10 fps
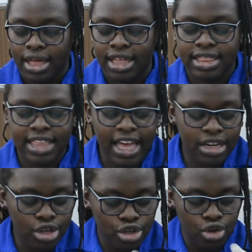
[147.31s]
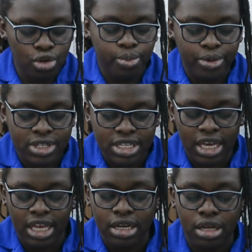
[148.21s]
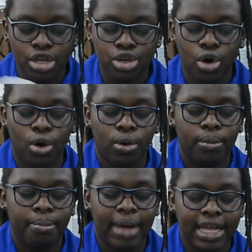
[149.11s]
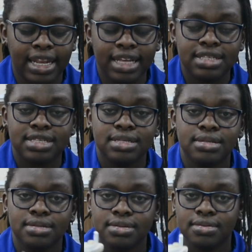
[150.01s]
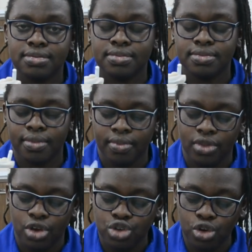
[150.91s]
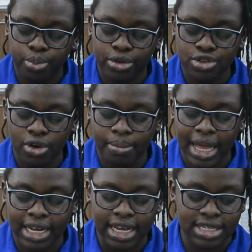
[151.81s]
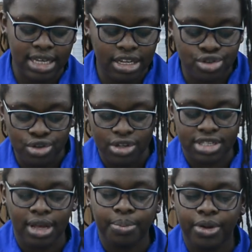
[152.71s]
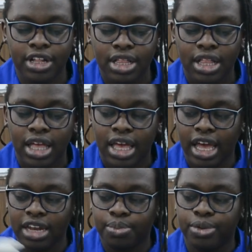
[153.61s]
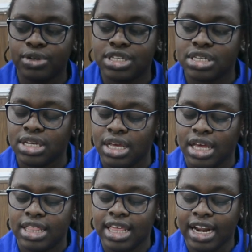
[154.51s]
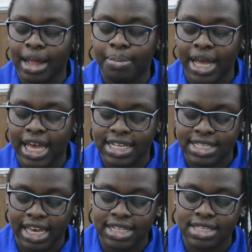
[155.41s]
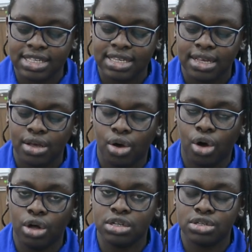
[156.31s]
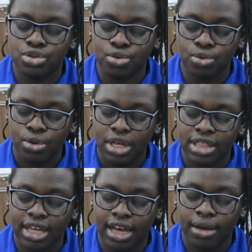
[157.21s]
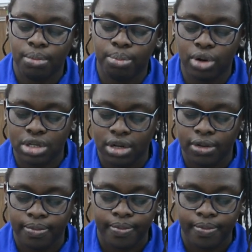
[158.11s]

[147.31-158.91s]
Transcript: Then you'll put in your magnet. You'll put your magnet into your sample and put the rubber gasket onto the bottle.